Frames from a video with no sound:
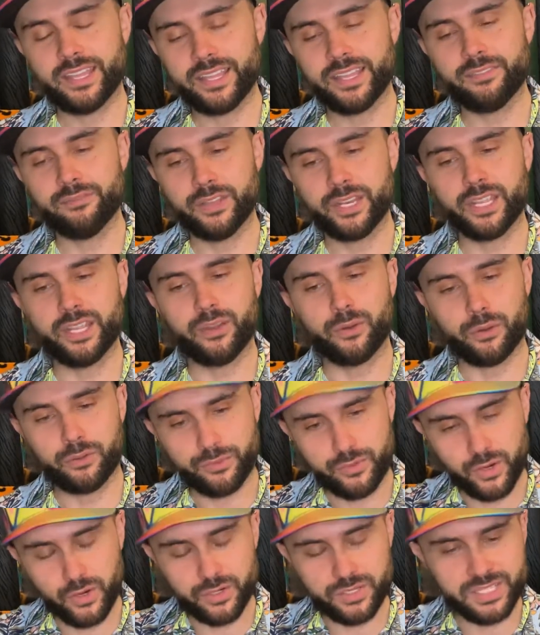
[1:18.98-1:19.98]
video
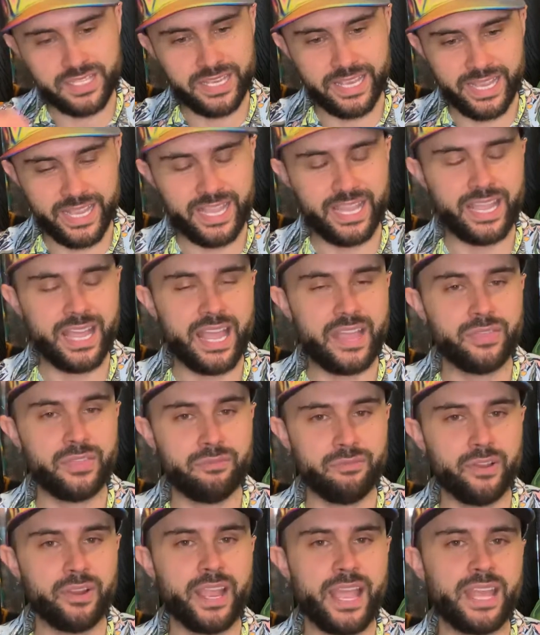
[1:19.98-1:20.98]
of her singing at the
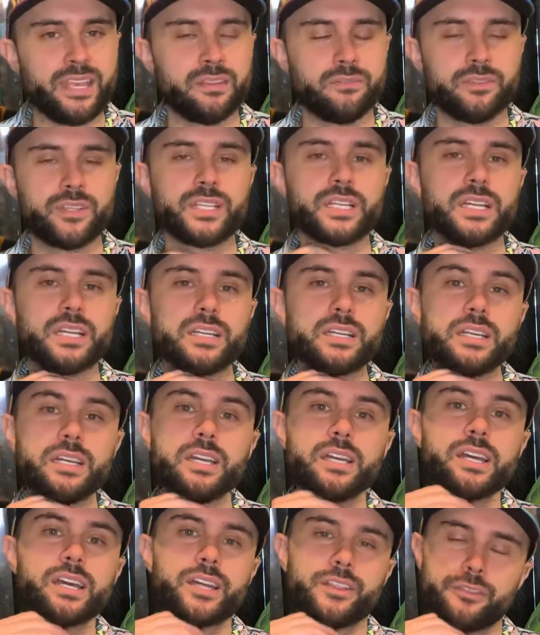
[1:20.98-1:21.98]
very end of the
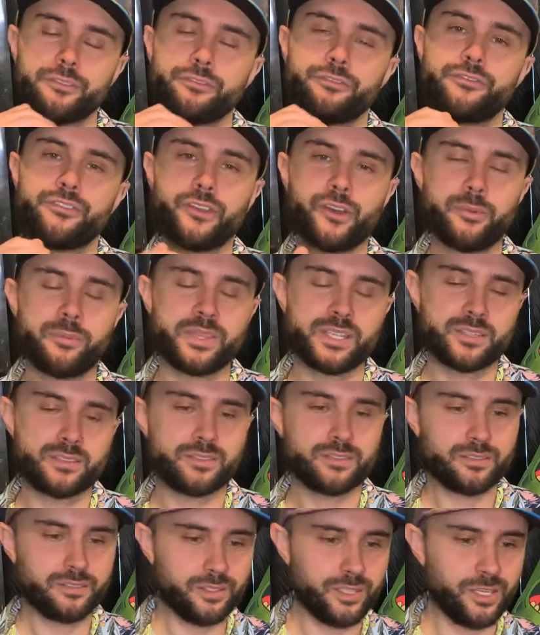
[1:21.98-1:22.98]
film
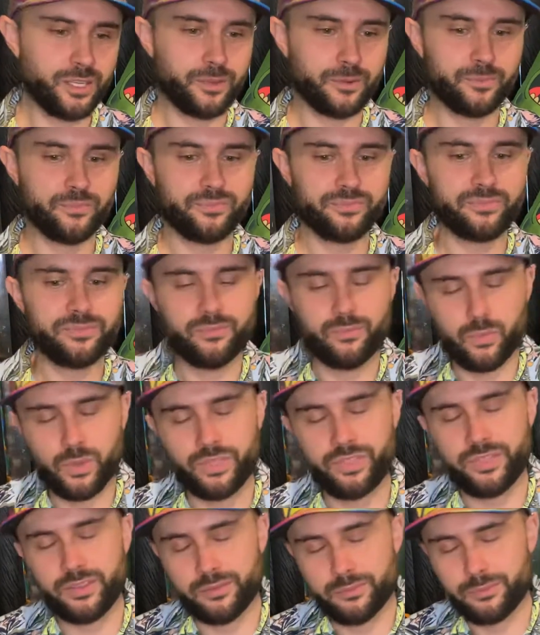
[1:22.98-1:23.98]
is, you know,
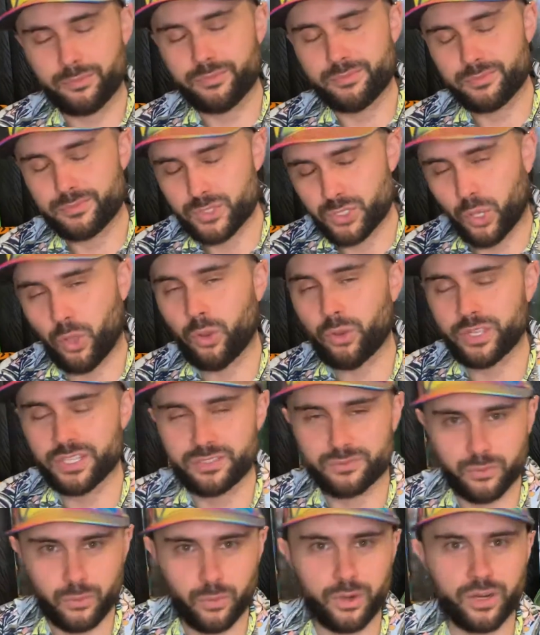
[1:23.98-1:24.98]
what the song
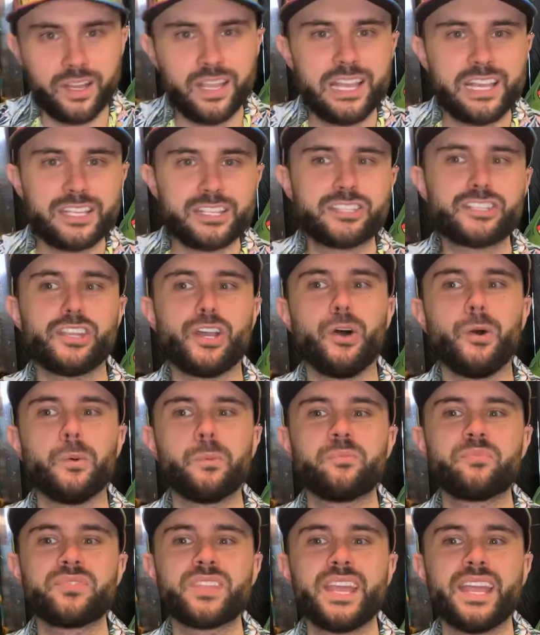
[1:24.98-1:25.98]
is for.
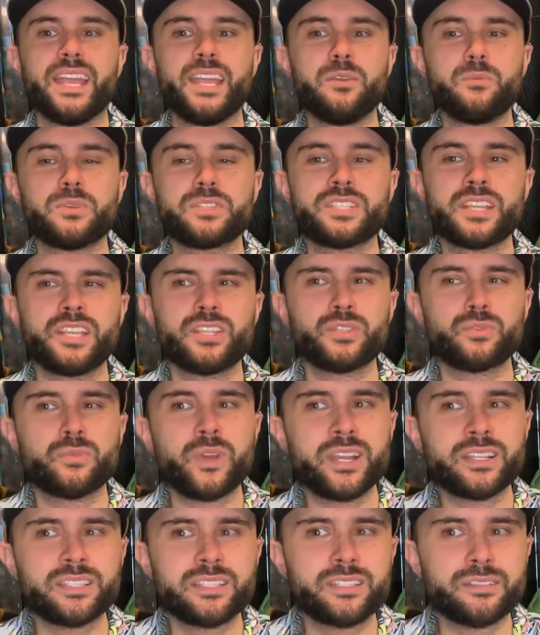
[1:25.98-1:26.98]
So it was a
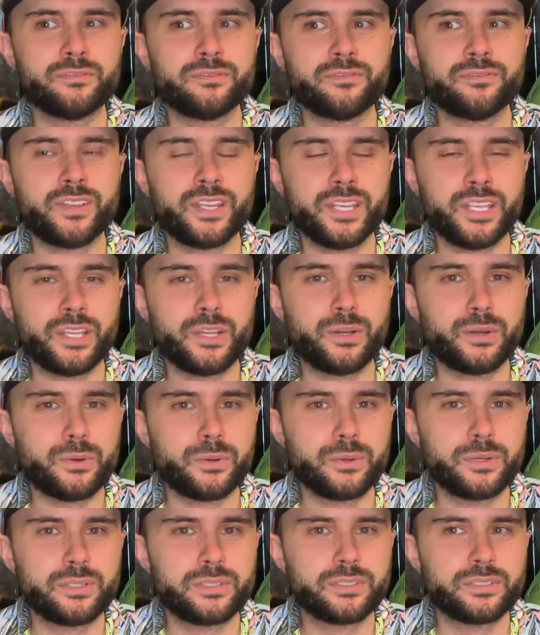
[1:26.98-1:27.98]

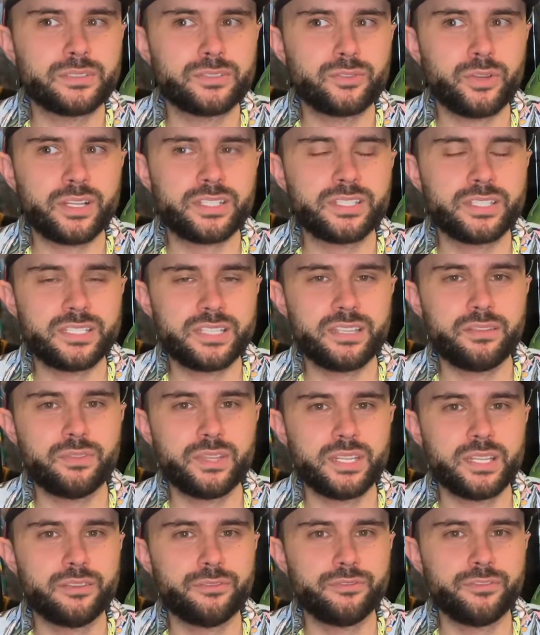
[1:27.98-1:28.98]

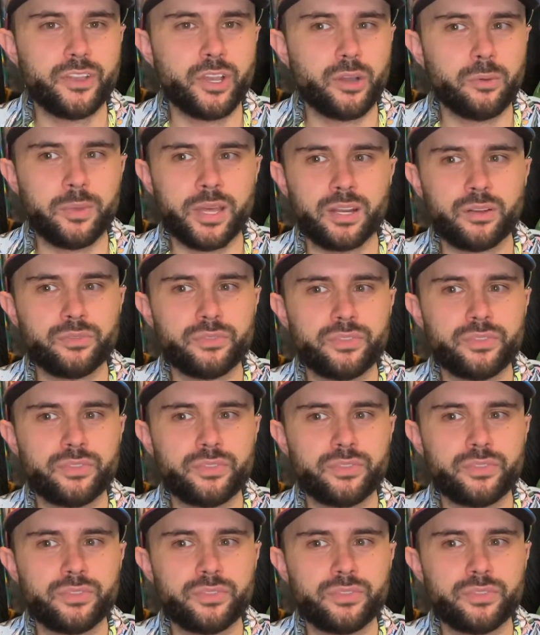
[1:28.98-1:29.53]
direct-to-DVD film. I